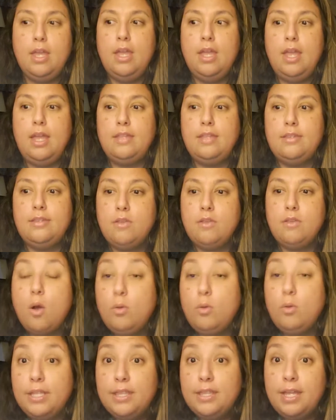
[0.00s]
And so the
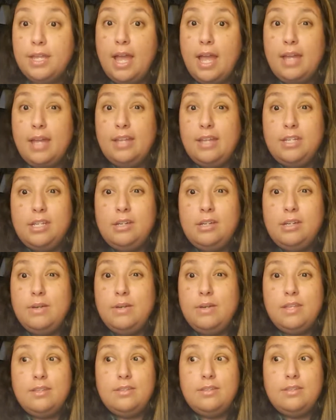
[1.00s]
only thing I can do
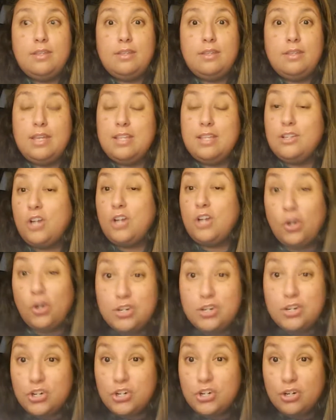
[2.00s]
is
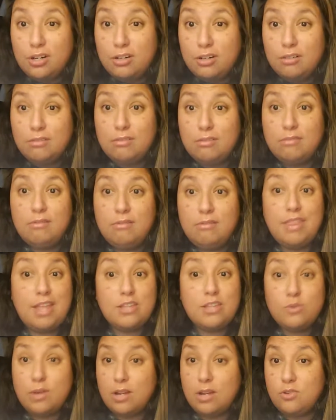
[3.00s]
encourage her, and
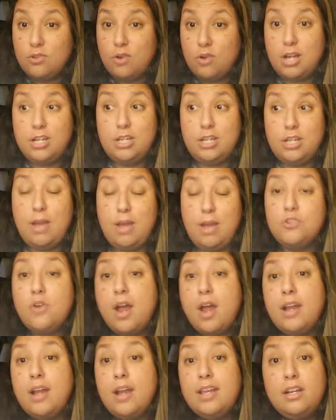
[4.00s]
that's what I try to do. I
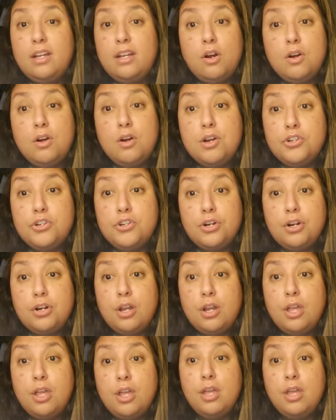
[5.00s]
try to encourage
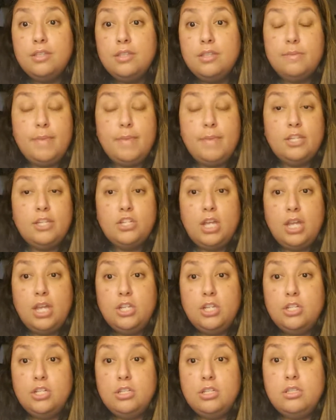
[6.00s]
her to make
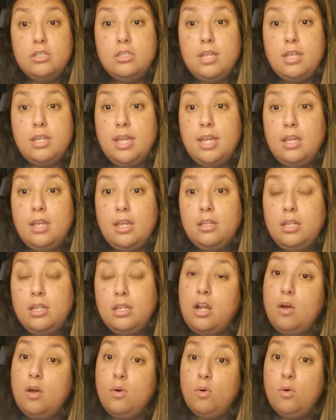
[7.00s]
changes and,
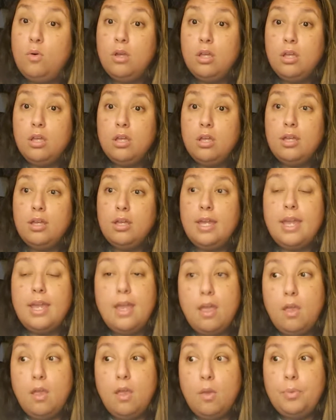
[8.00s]
get
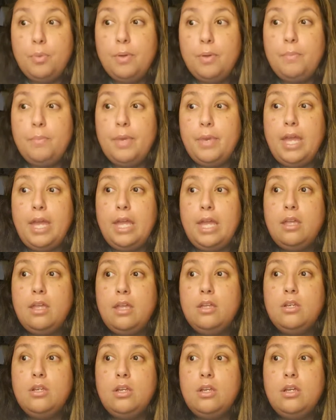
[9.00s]
help, but
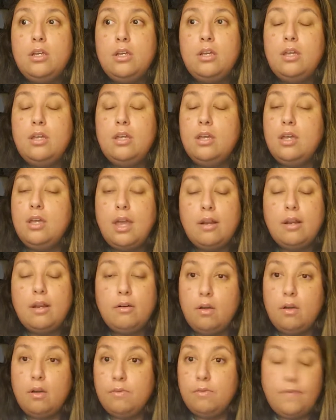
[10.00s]
I don't
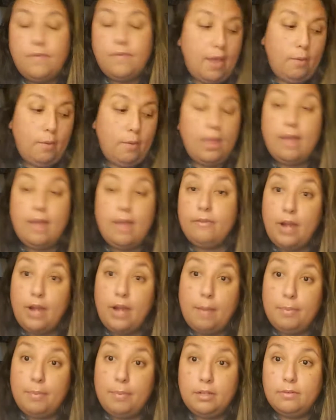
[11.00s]
know if that will ever
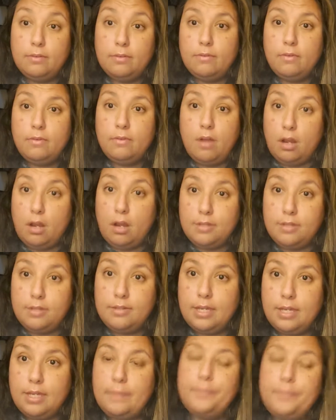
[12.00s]
happen,
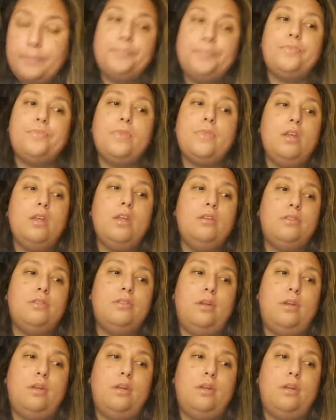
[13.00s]
honestly. So